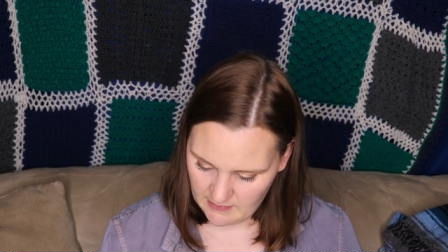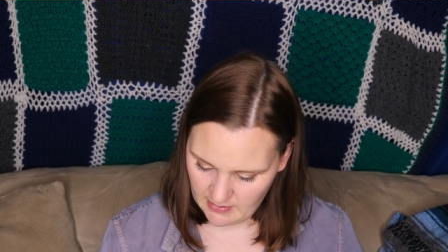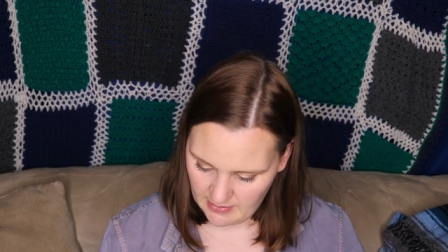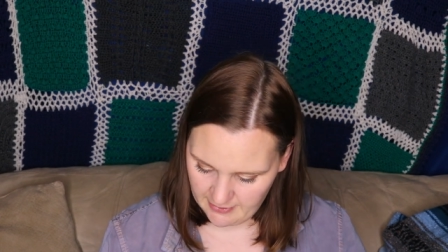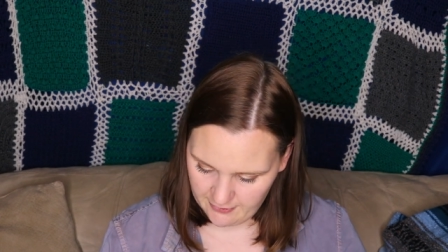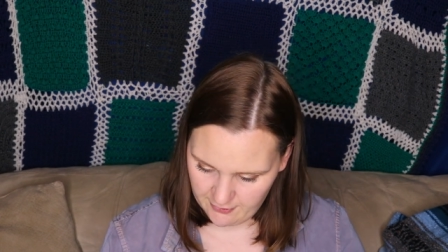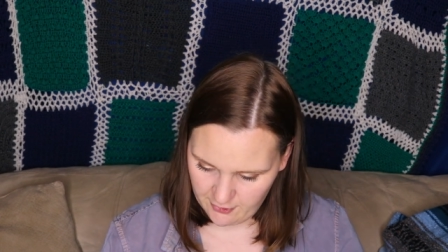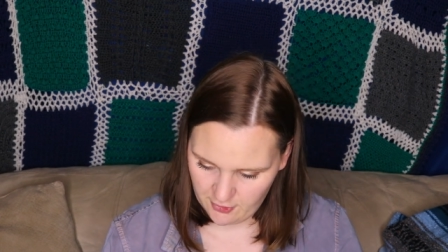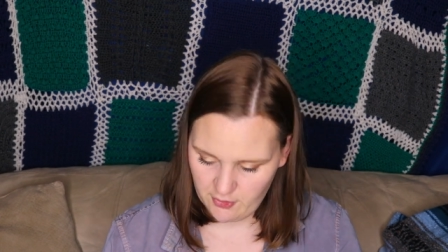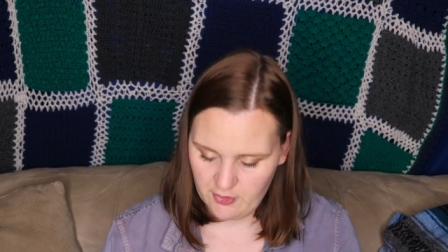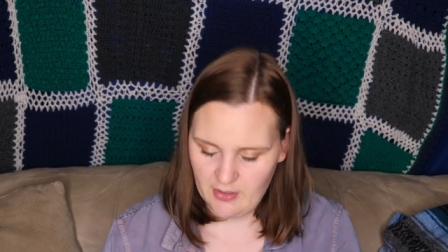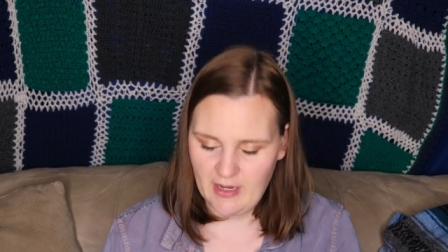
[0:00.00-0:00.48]

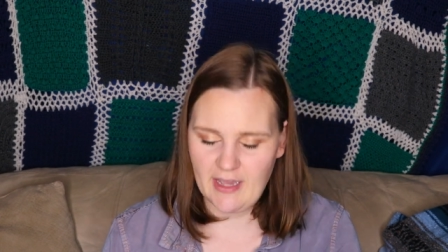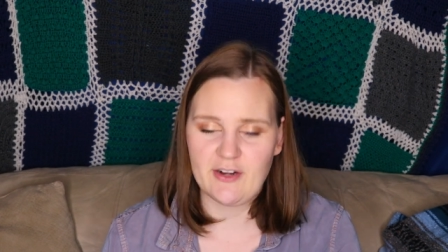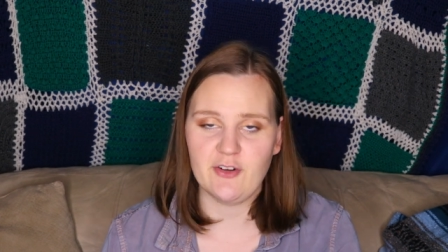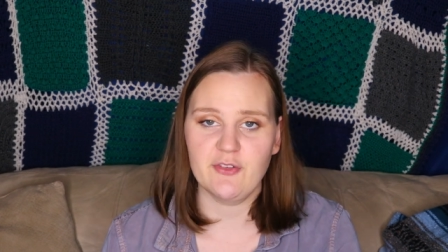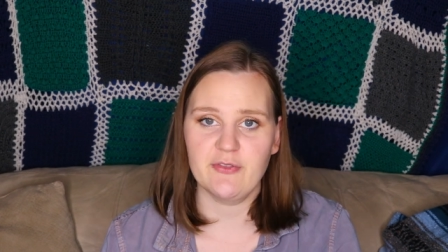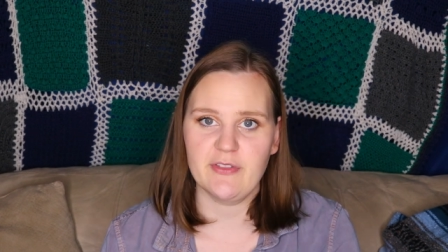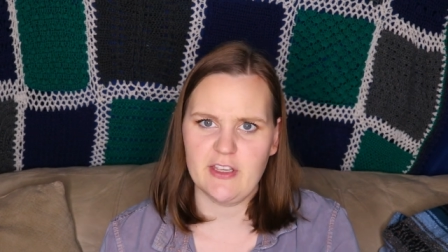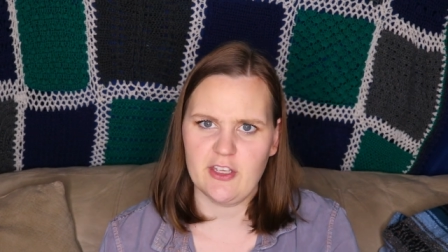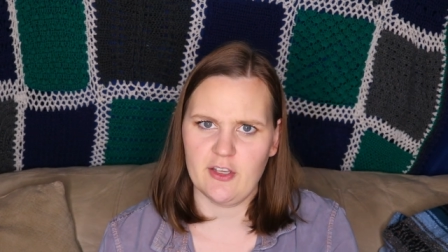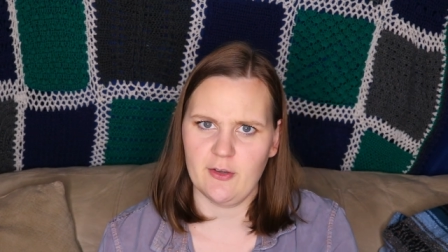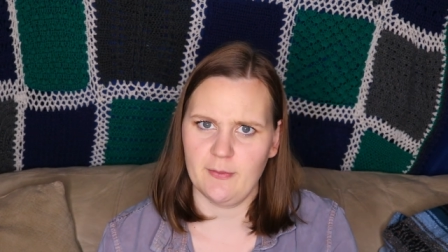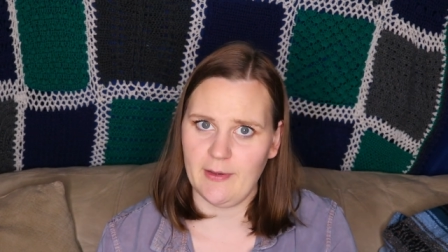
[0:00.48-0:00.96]
I don't know. I
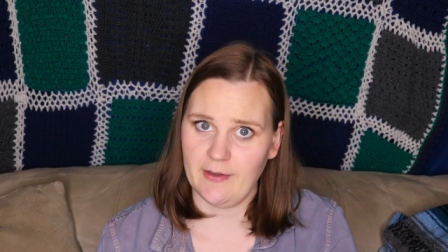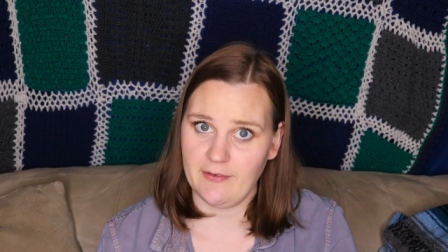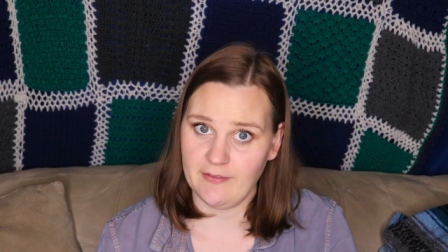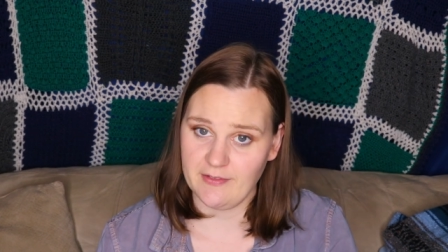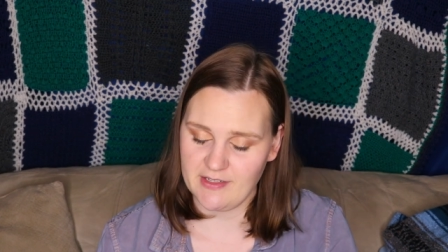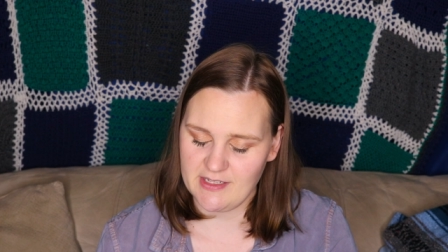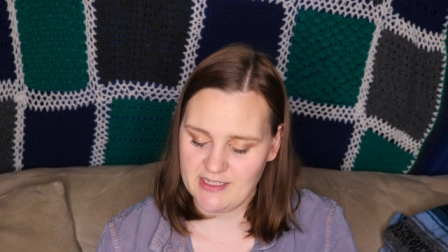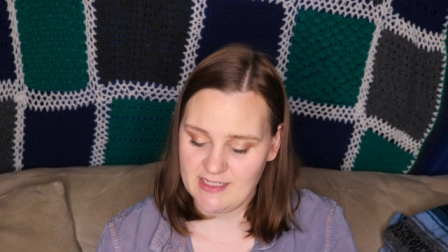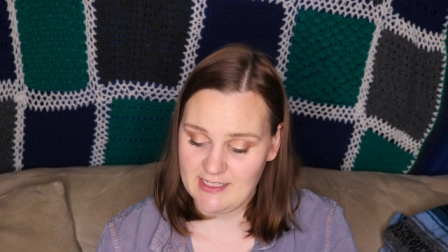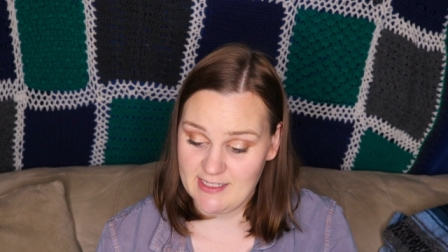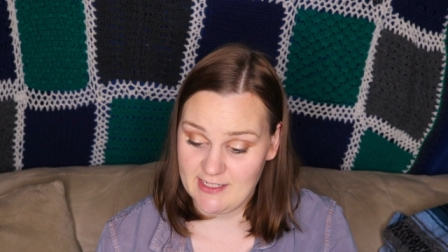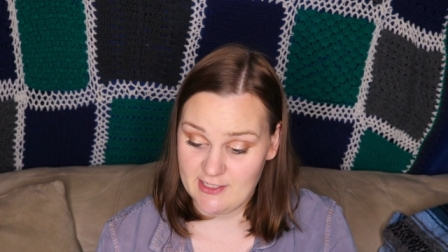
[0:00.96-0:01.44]
don't think you'll be able
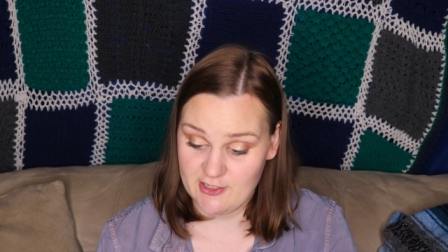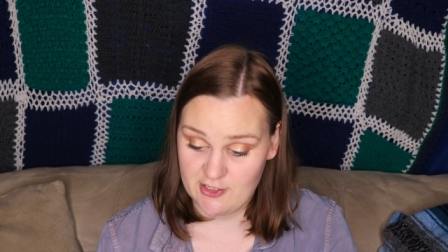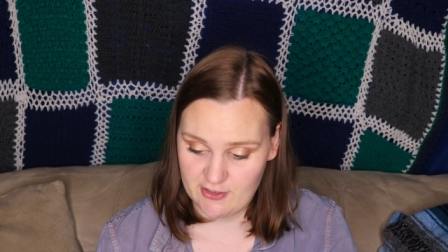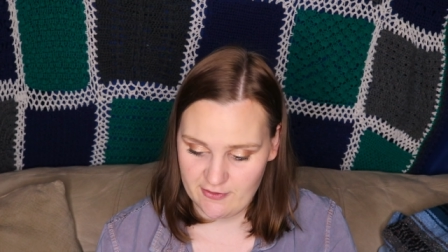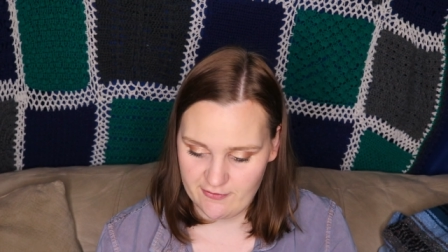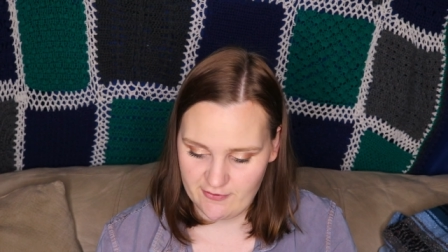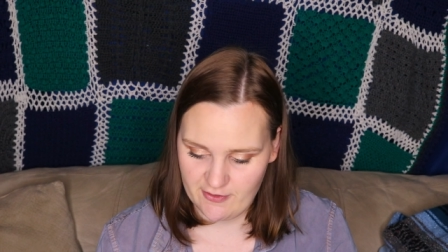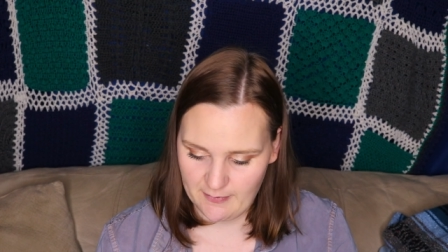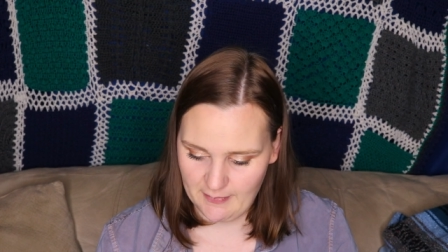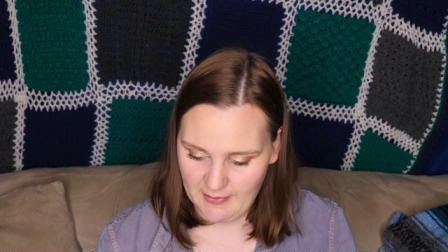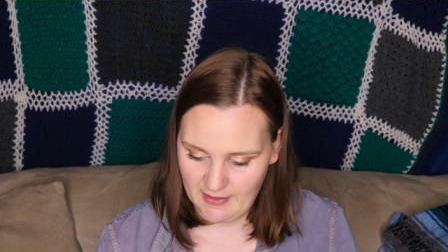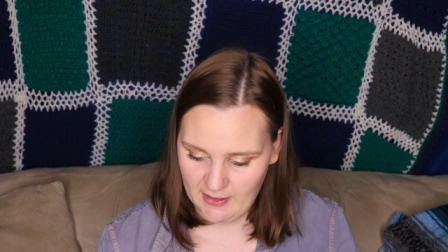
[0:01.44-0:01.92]
to stitch
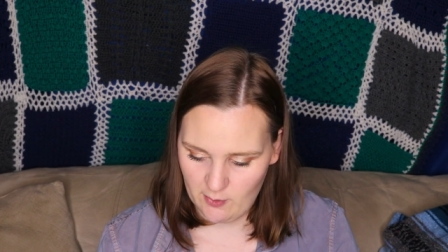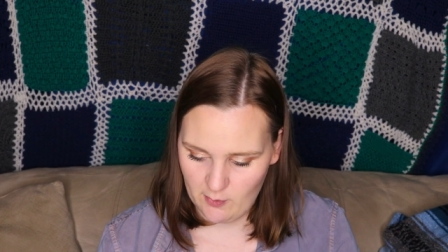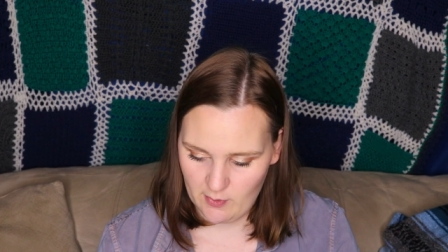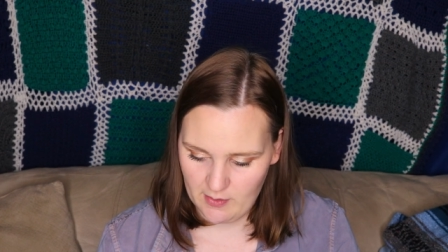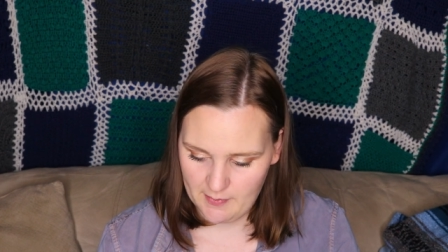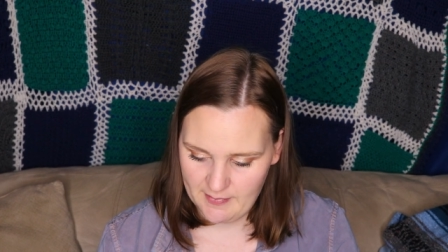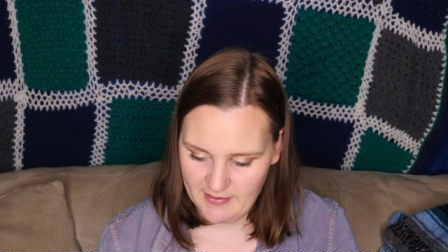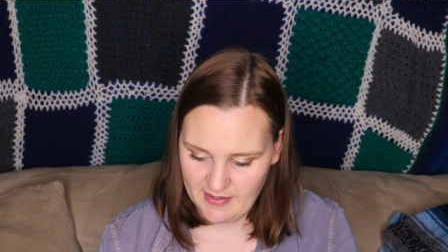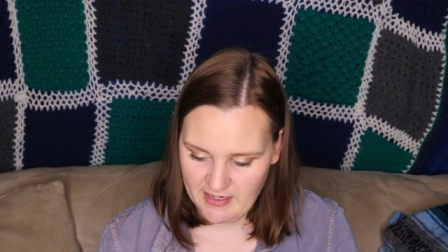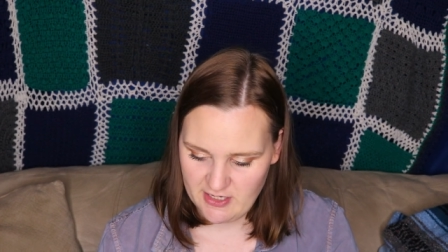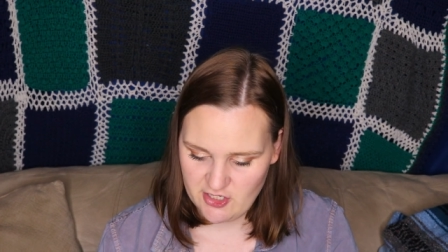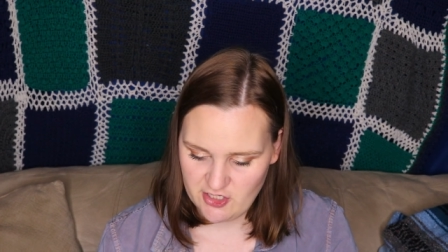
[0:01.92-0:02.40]
it from like
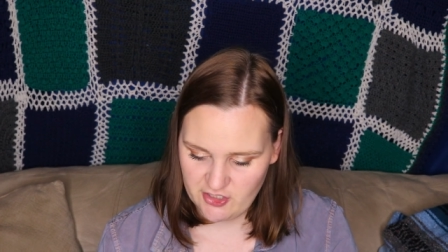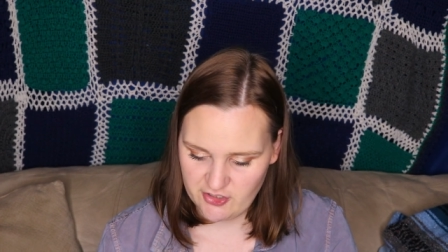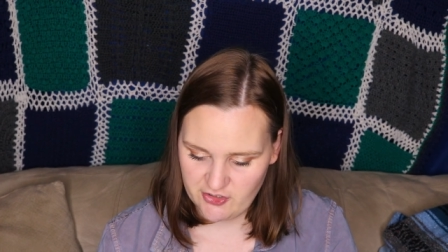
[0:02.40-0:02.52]
one page.